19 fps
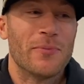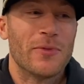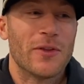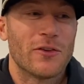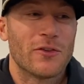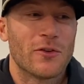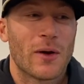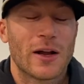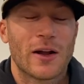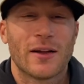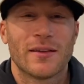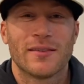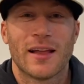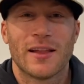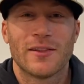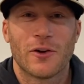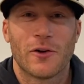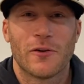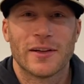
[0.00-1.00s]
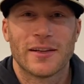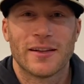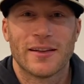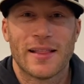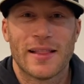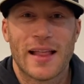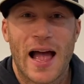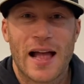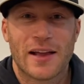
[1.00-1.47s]
So I got sent over to
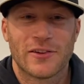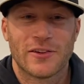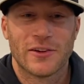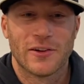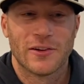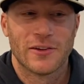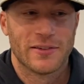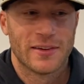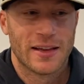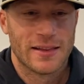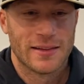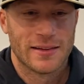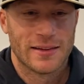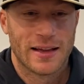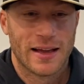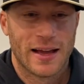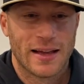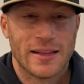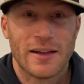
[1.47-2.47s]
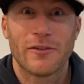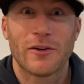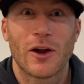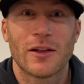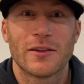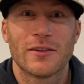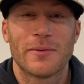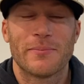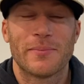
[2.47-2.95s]
the Nationals and uh, I never
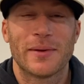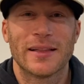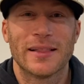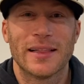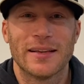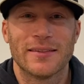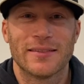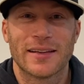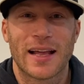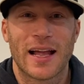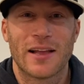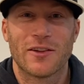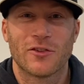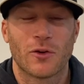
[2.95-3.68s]
got to the big leagues again.